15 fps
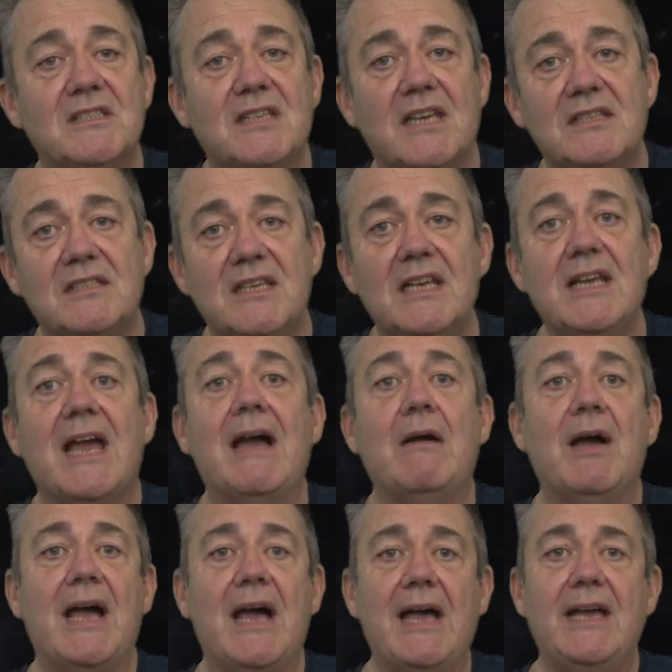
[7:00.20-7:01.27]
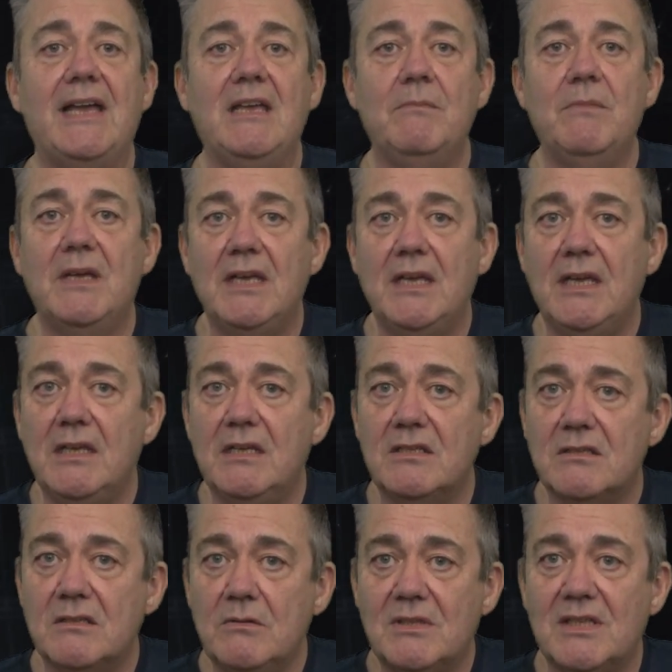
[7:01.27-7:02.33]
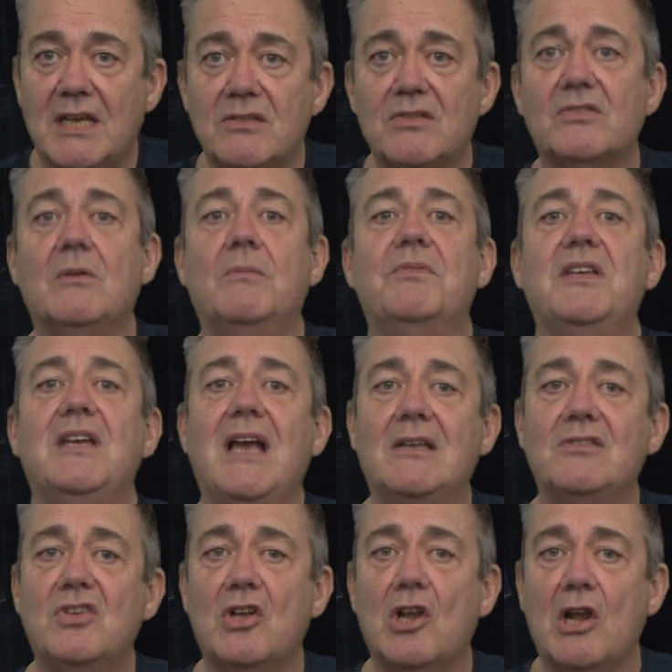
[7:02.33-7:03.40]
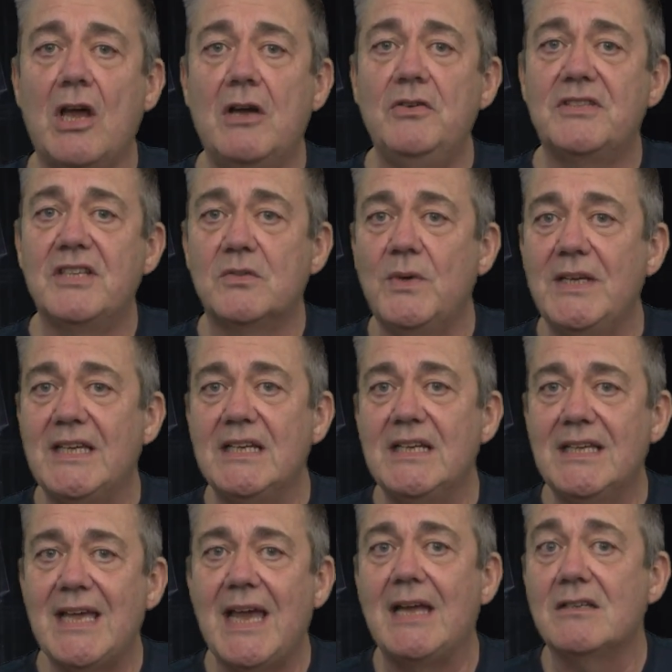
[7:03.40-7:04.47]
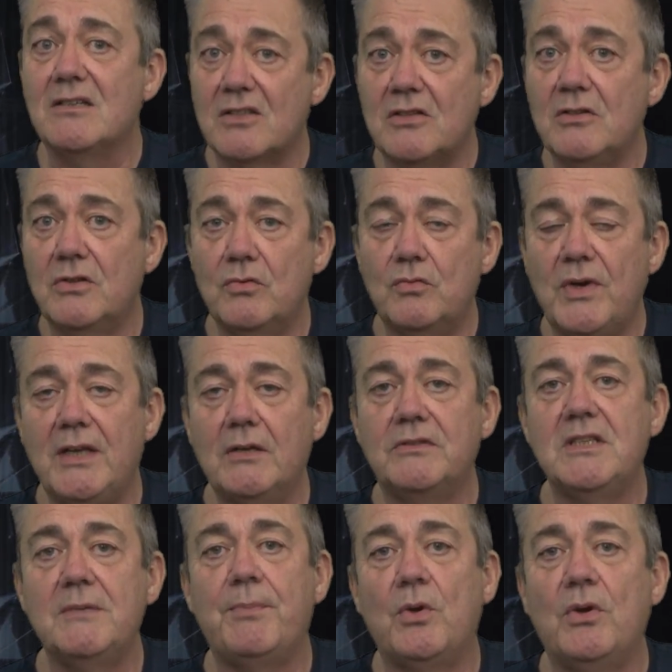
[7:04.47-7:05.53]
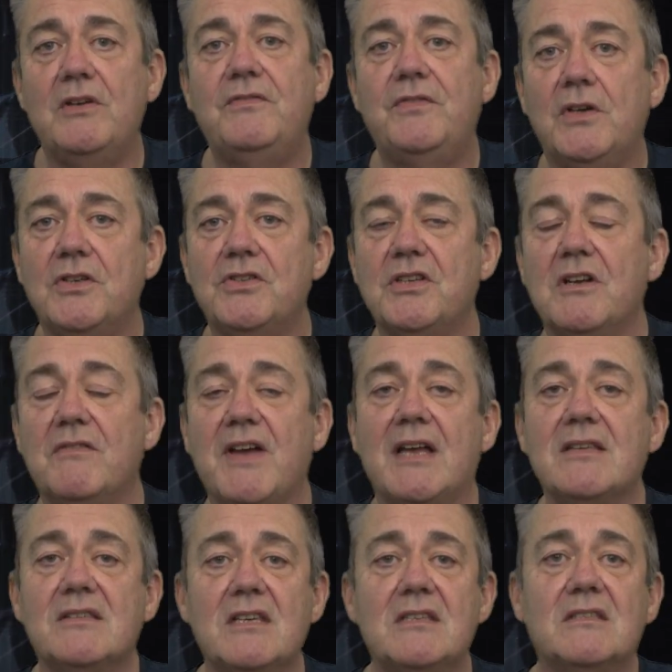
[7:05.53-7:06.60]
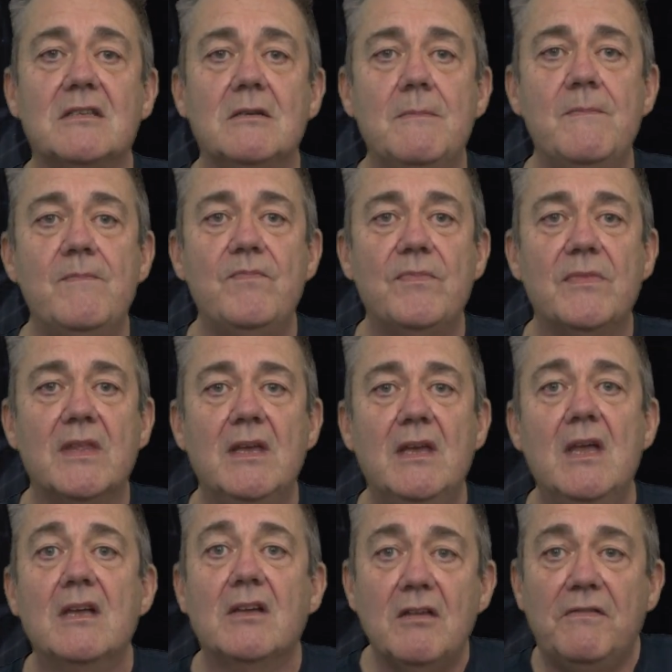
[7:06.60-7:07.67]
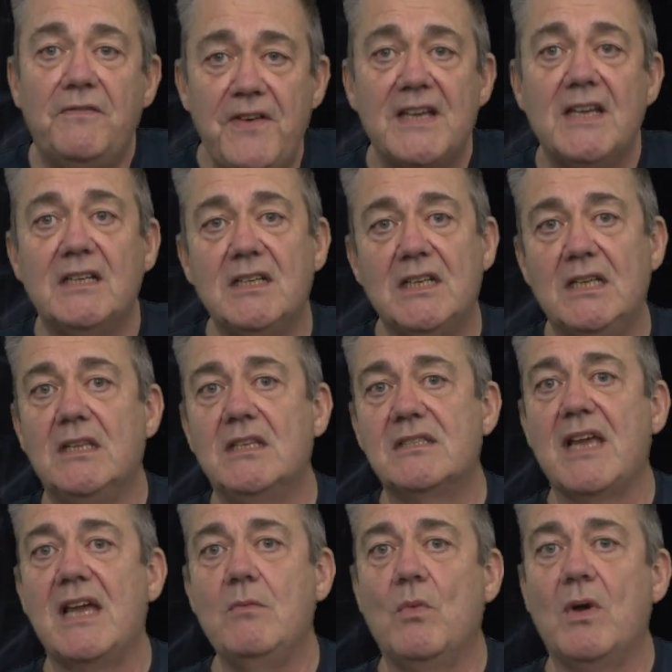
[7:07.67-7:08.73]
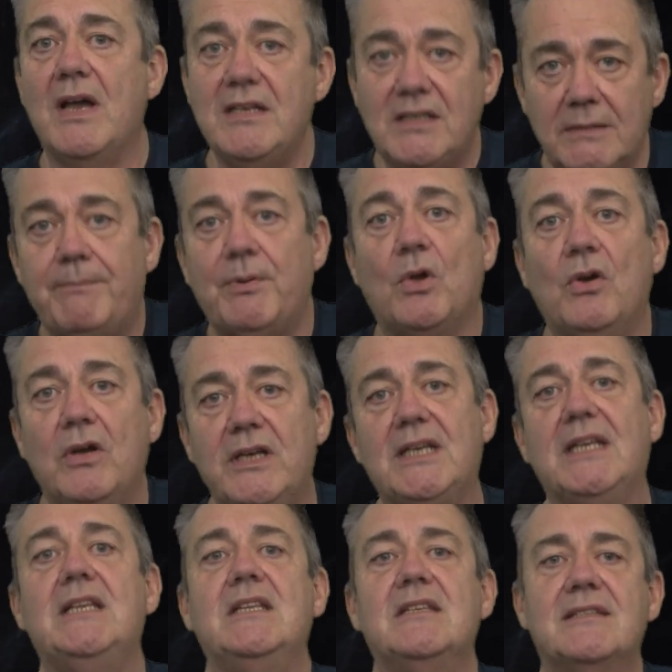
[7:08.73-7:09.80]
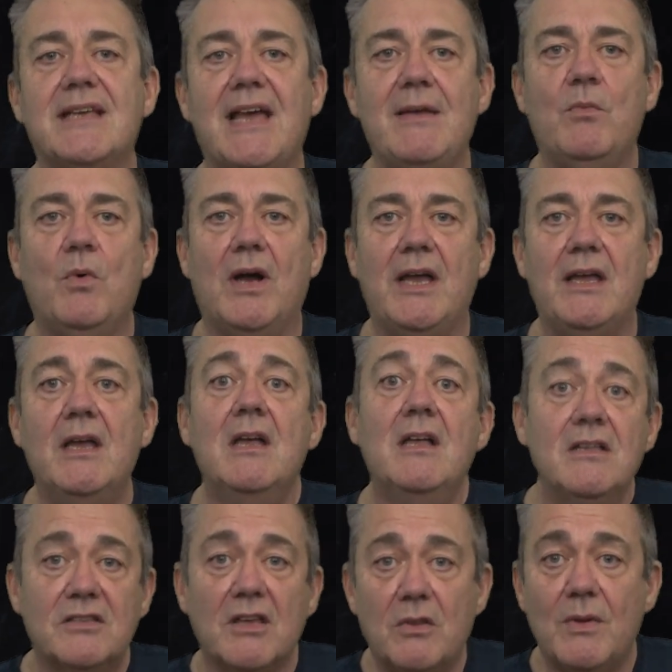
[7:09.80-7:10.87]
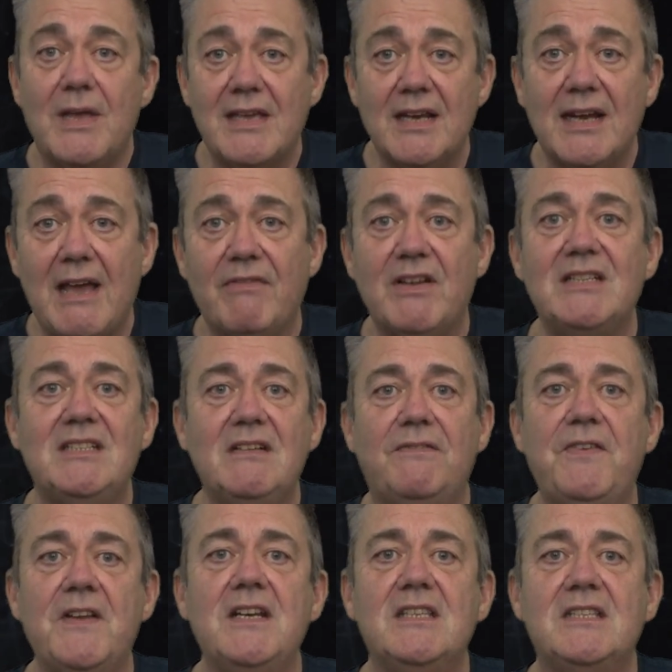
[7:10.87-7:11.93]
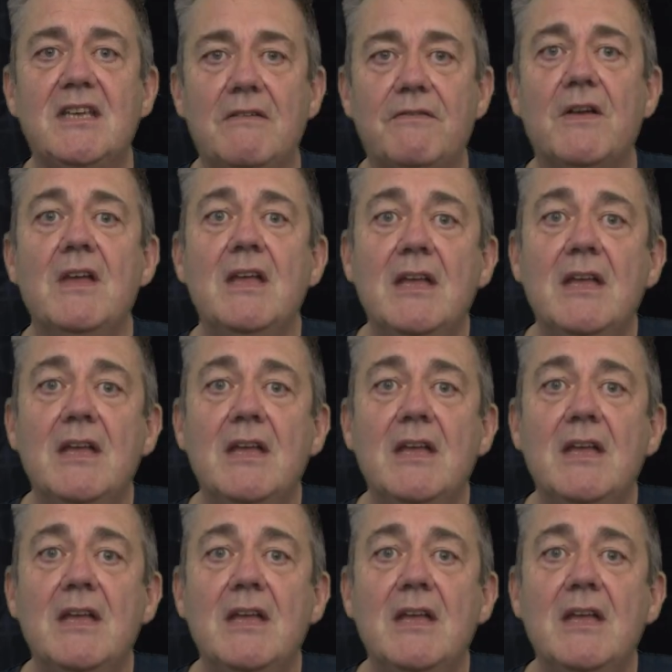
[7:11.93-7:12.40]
testing, our aim is to test something as close as we can get to the real deployed version of our system, configured in the same way, deployed in the same way, so that we can have a definitive